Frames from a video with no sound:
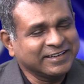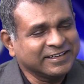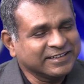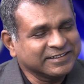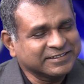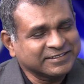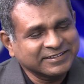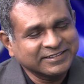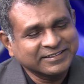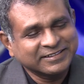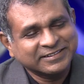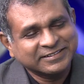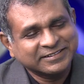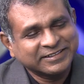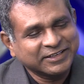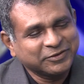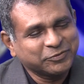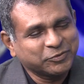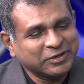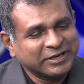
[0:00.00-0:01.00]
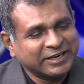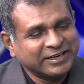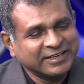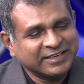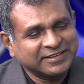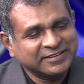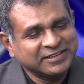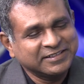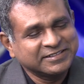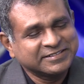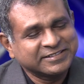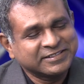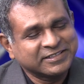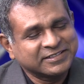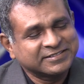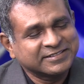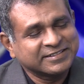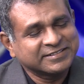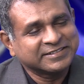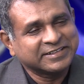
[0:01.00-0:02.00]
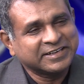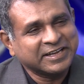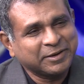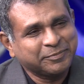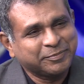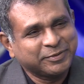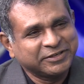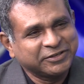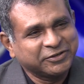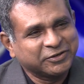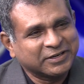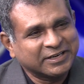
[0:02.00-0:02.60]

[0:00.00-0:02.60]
later, what any other incidences that happened in your